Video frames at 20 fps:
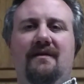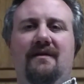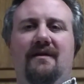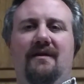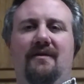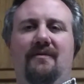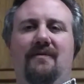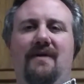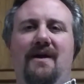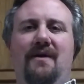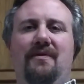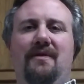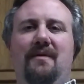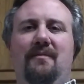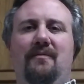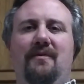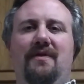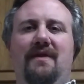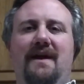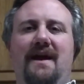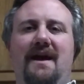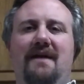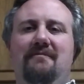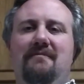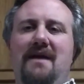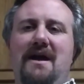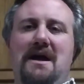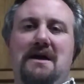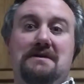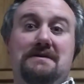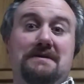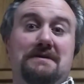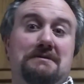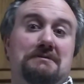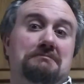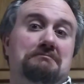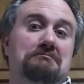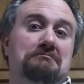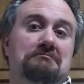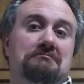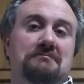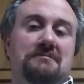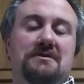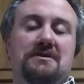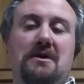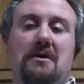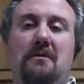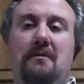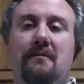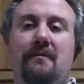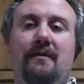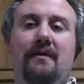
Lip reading: around them when they have masks. So,